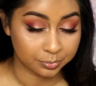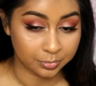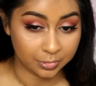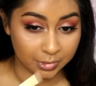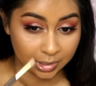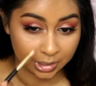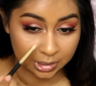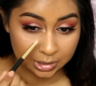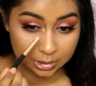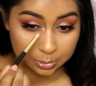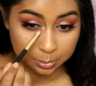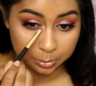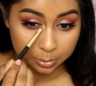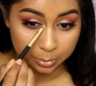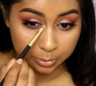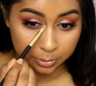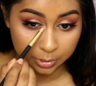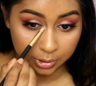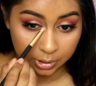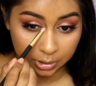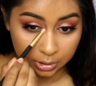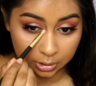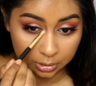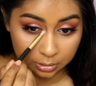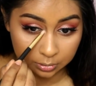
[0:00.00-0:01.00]
That's
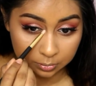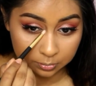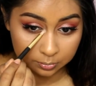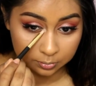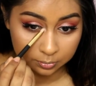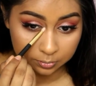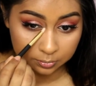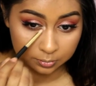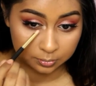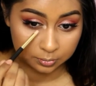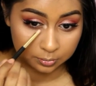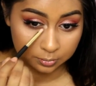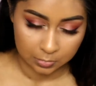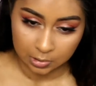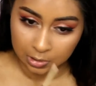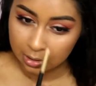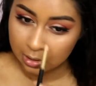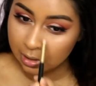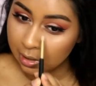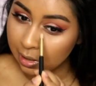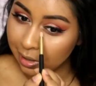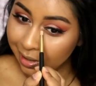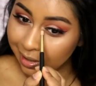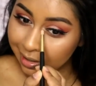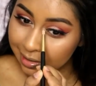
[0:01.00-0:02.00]
pretty.
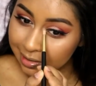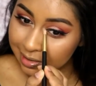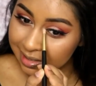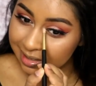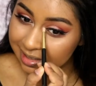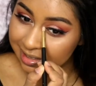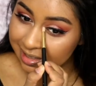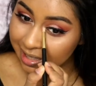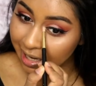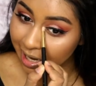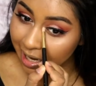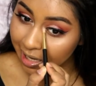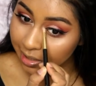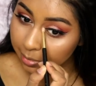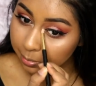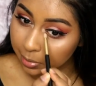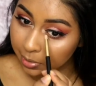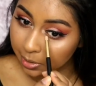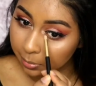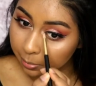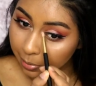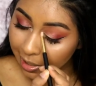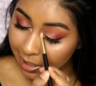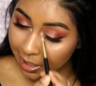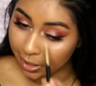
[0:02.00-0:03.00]
It's a tad
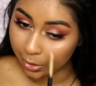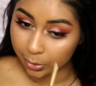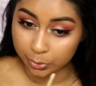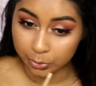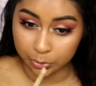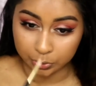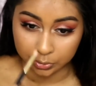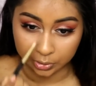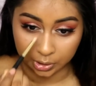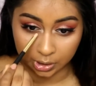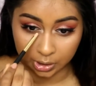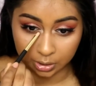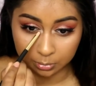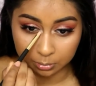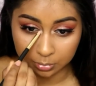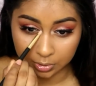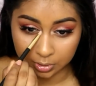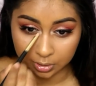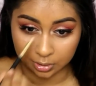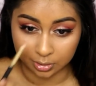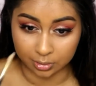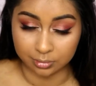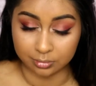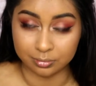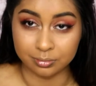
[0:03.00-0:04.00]
bit powdery,
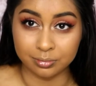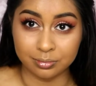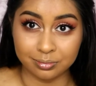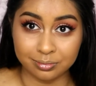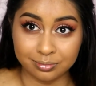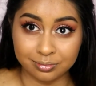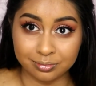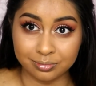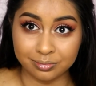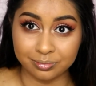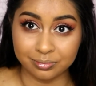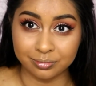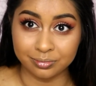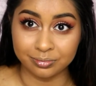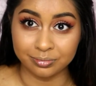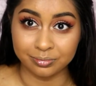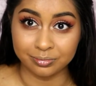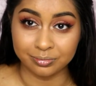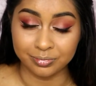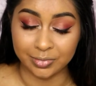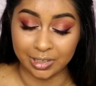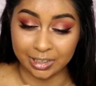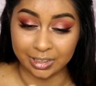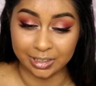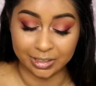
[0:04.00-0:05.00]
but
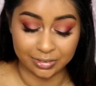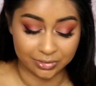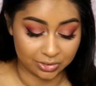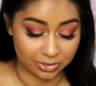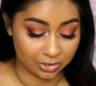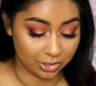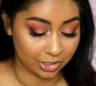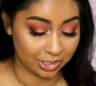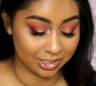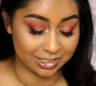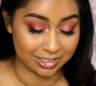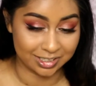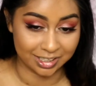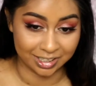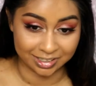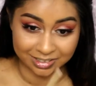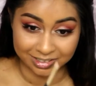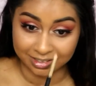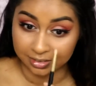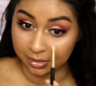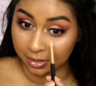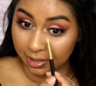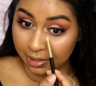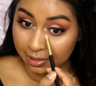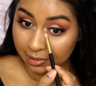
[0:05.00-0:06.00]
it gives an
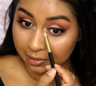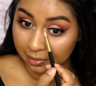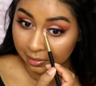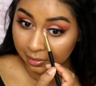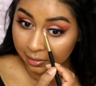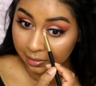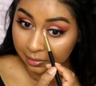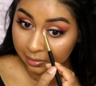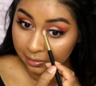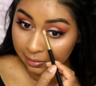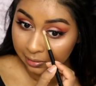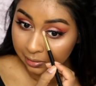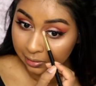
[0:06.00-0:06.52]
intense highlight.